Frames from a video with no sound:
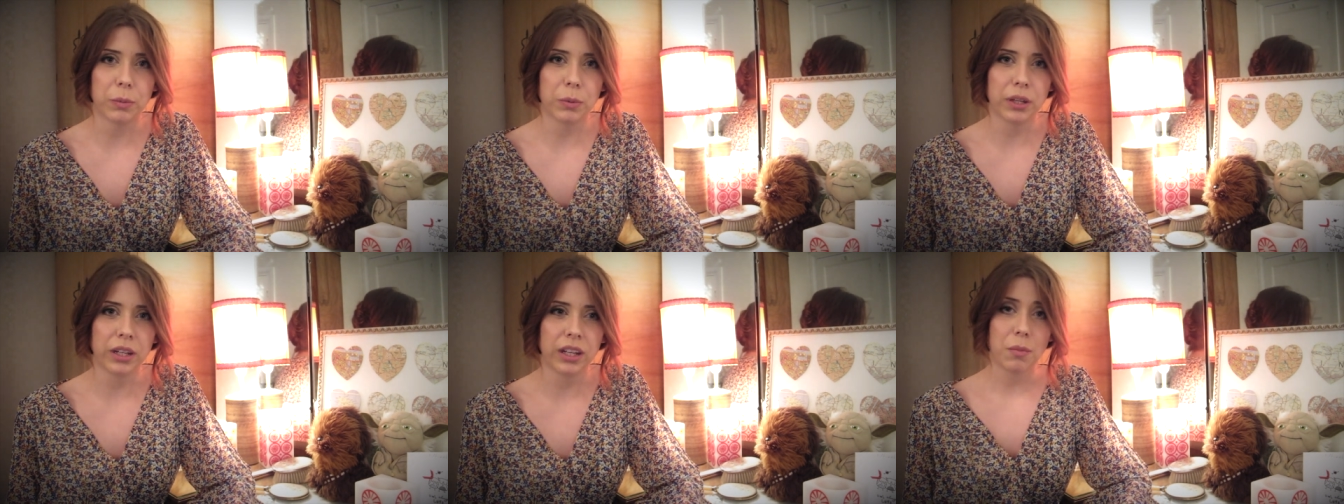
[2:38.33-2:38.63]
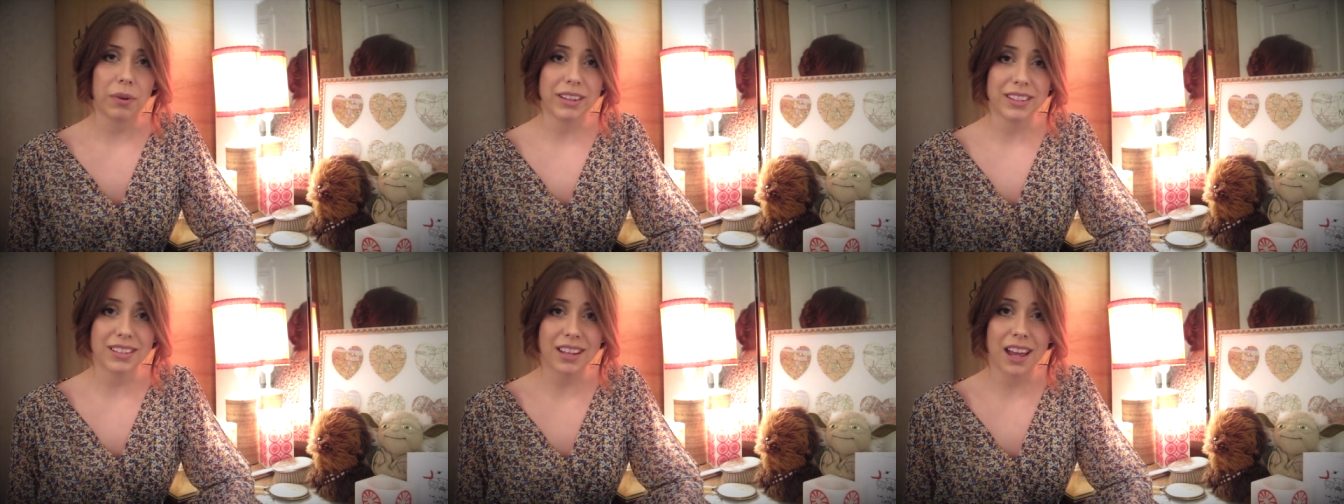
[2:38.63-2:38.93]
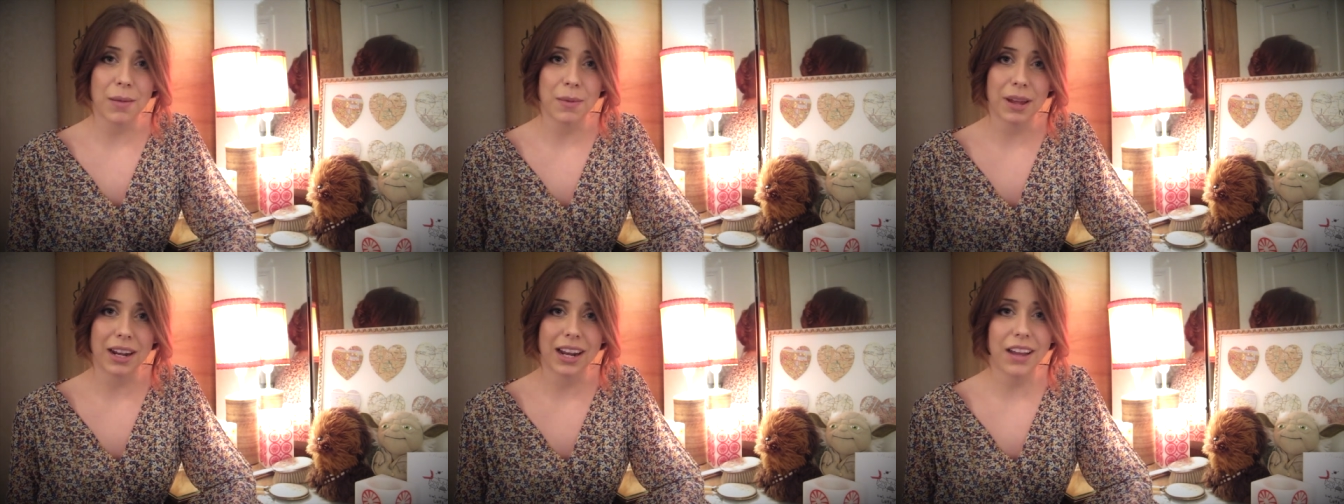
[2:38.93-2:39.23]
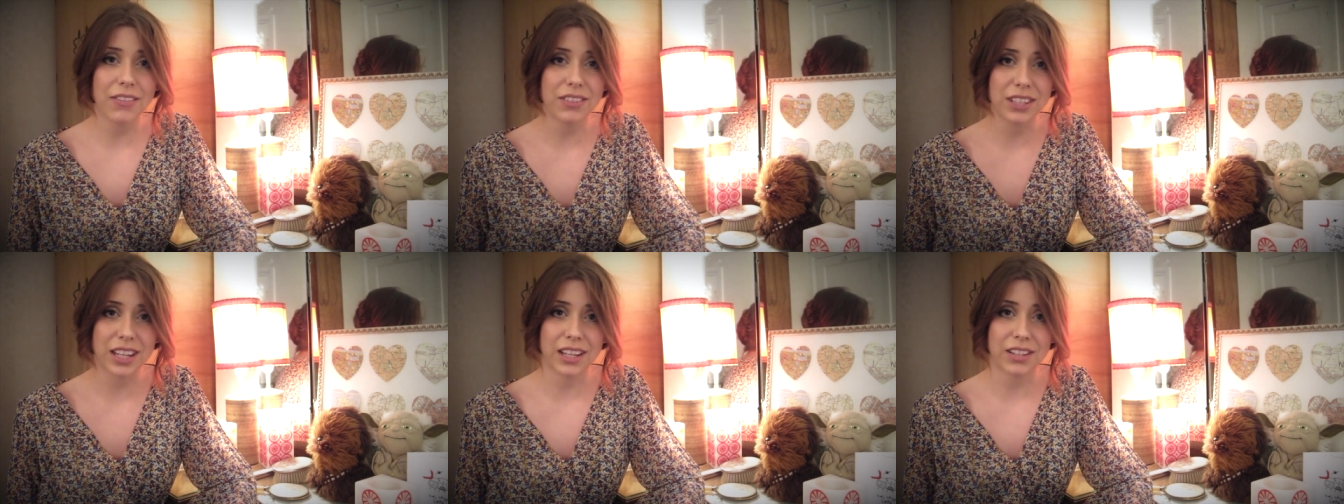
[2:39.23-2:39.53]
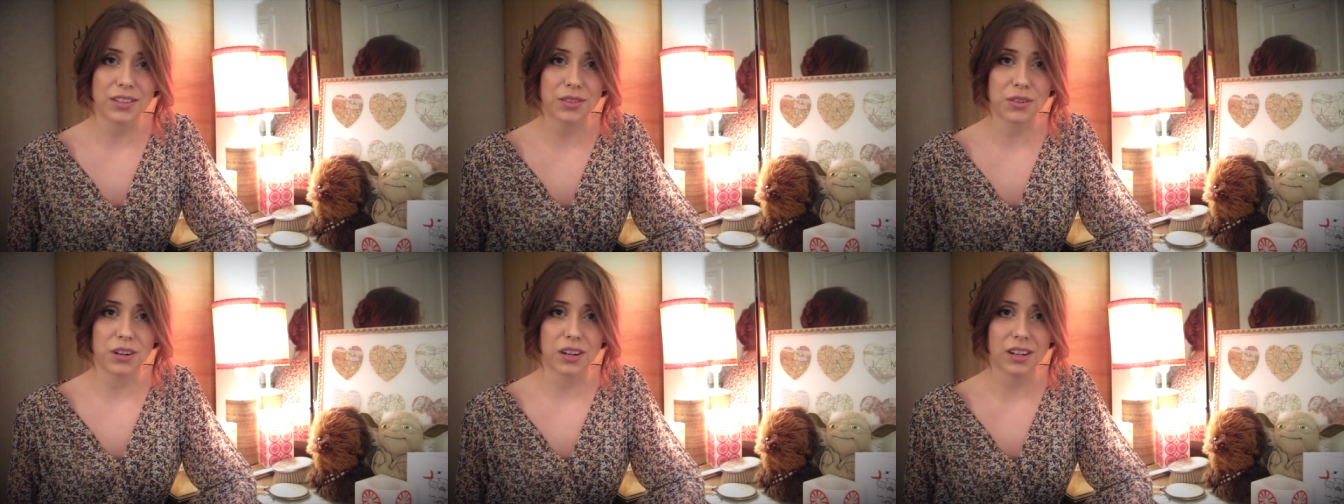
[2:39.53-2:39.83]
but by the time I left
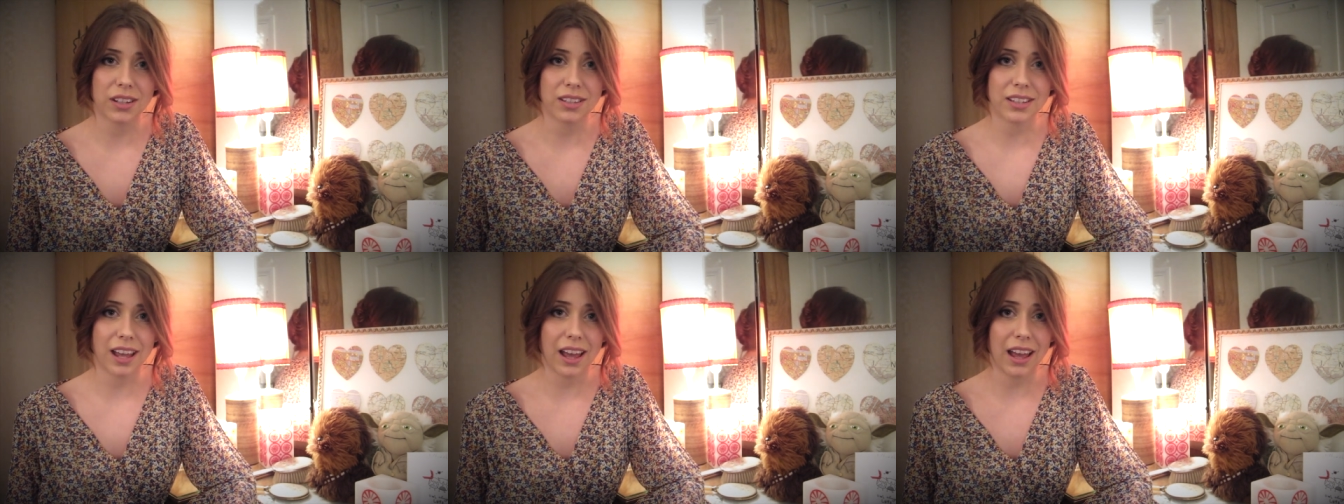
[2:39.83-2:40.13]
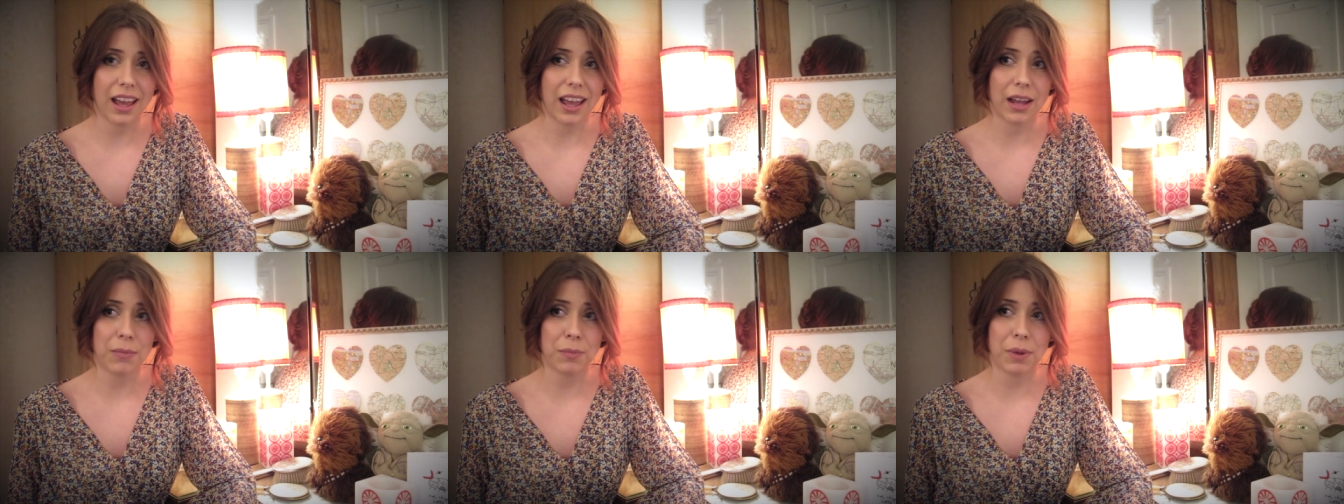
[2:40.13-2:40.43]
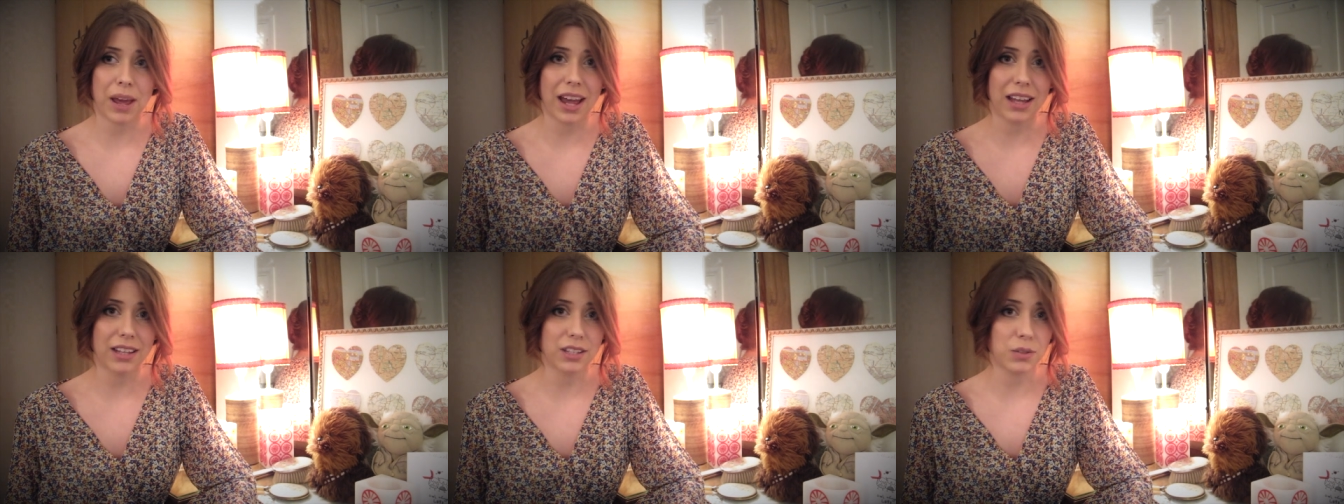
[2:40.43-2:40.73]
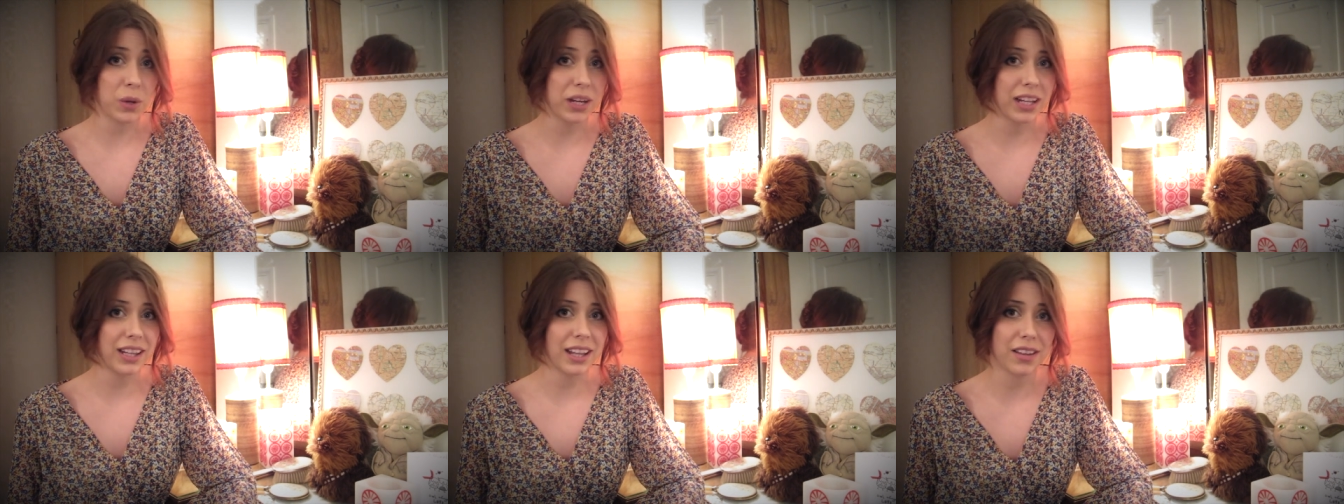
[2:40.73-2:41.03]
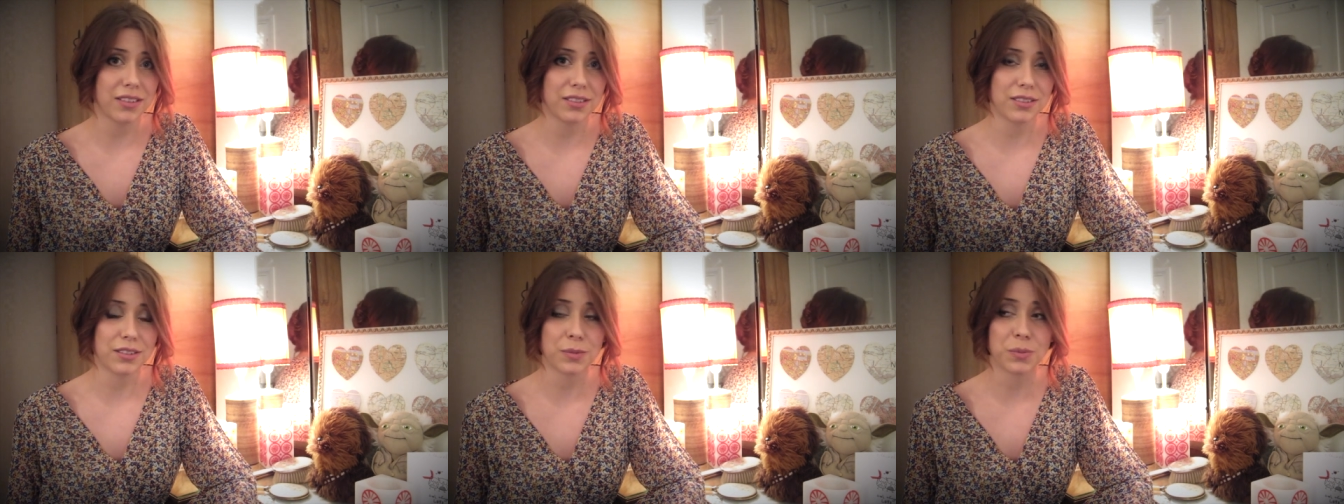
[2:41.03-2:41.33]
King's Cross, I had passed
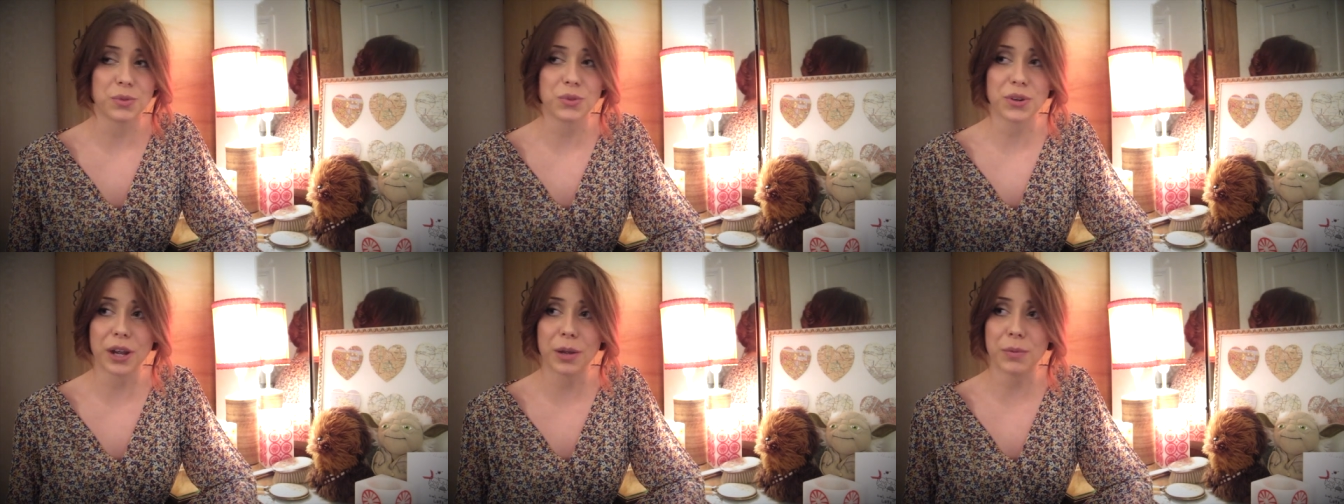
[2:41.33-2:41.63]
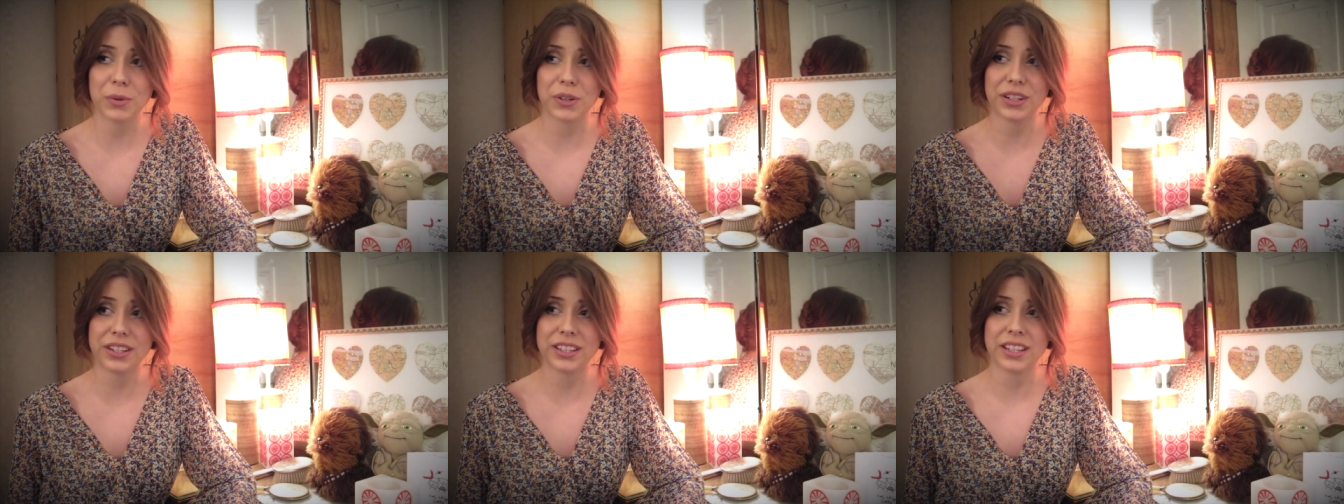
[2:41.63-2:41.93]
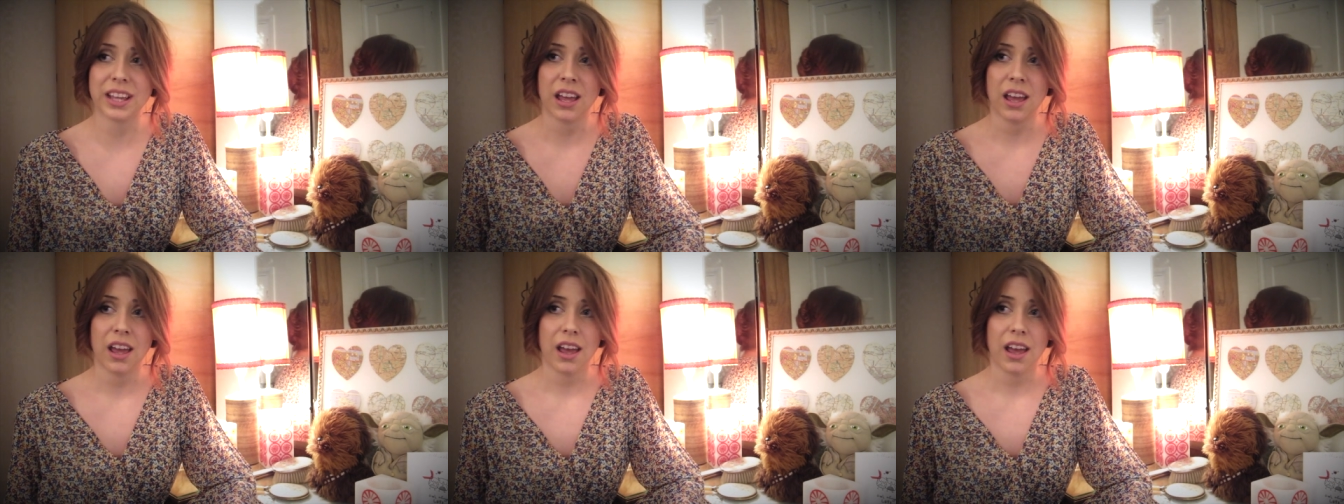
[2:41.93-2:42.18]
20,000 subscribers,